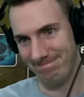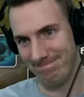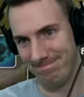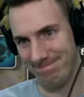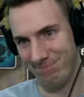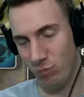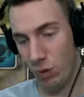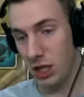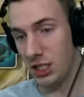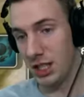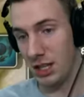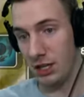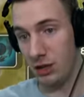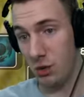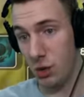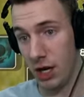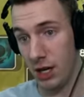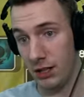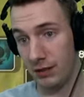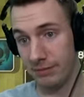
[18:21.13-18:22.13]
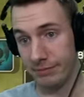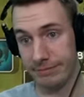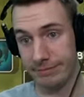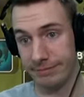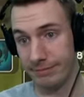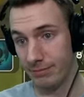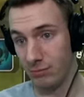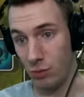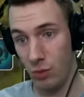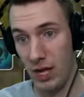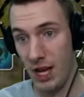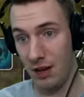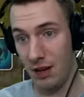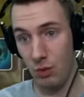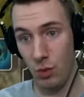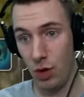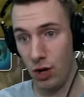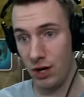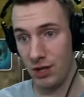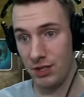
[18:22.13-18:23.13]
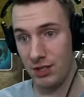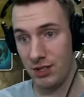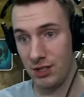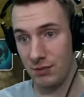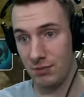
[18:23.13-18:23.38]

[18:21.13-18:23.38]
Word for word: Well done, Kwong. We had wards,